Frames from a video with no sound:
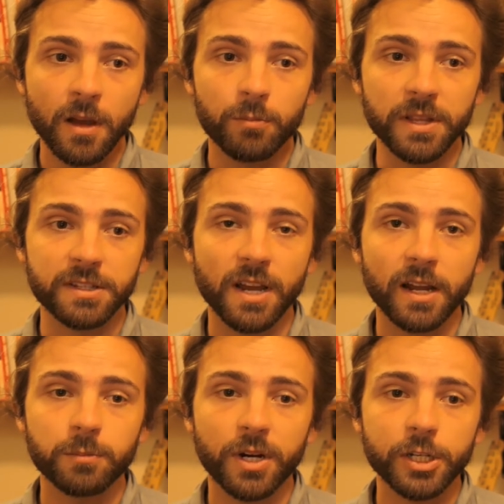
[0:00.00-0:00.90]
By the
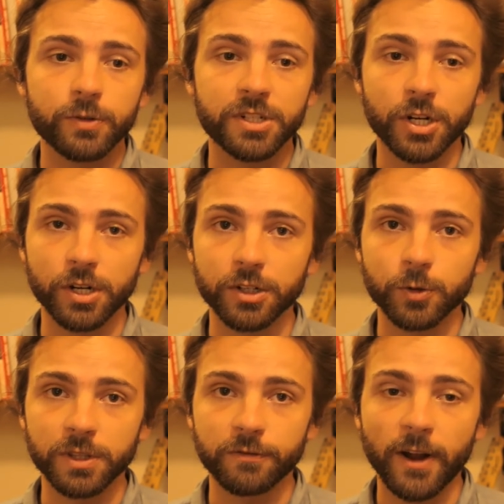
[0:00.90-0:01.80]
time Body returned
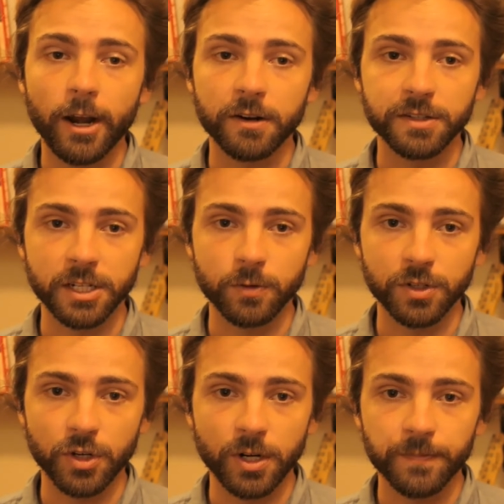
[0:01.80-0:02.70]
with the fire
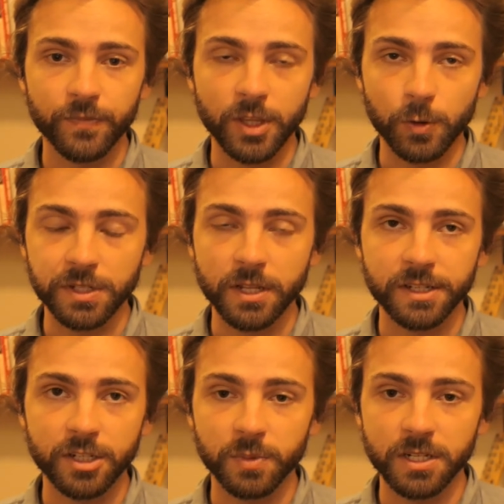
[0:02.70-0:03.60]
extinguisher, there was
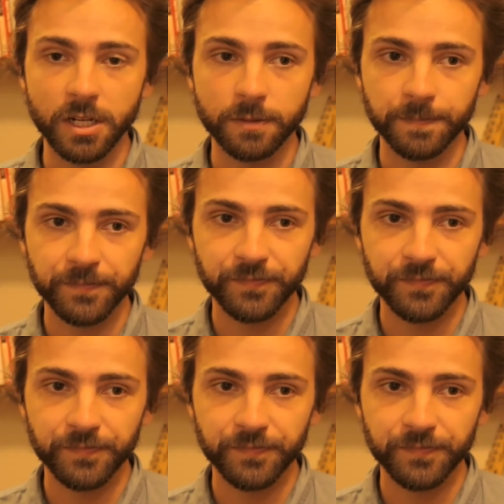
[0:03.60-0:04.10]
nothing to be done.